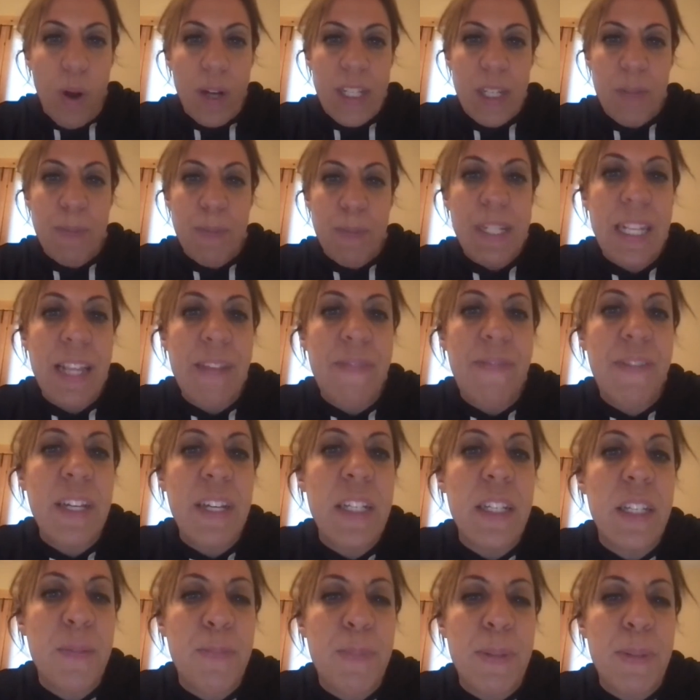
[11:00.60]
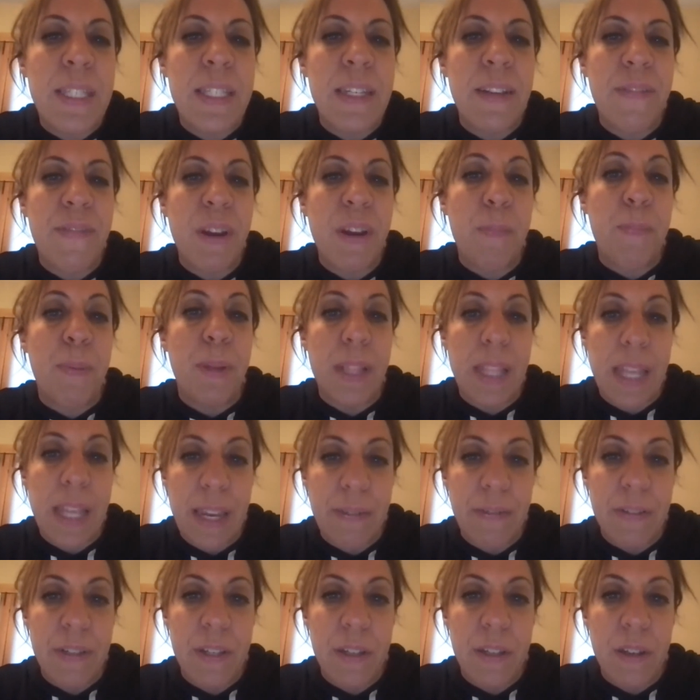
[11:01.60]
specific specific
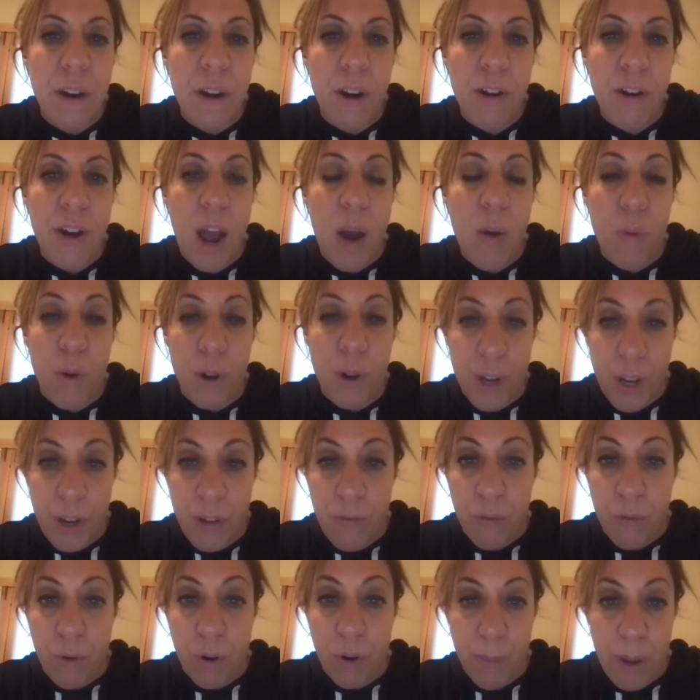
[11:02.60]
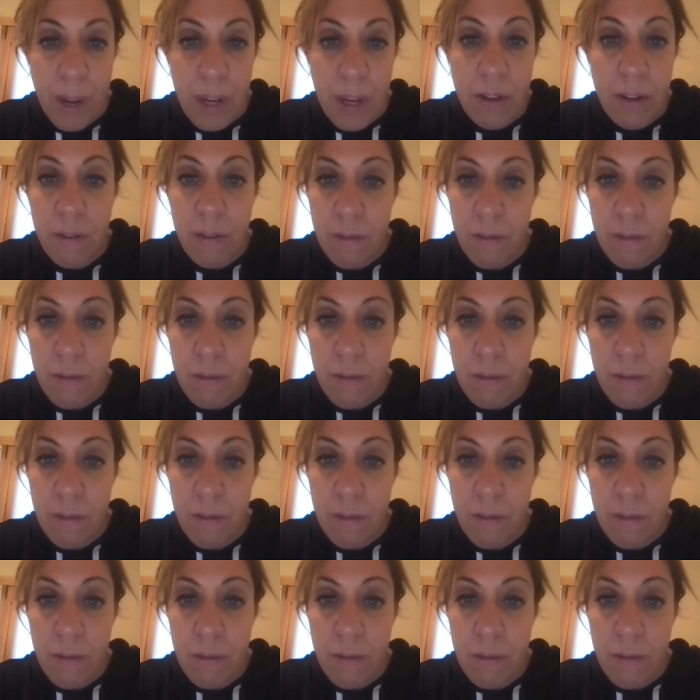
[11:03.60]
beliefs are not working for me?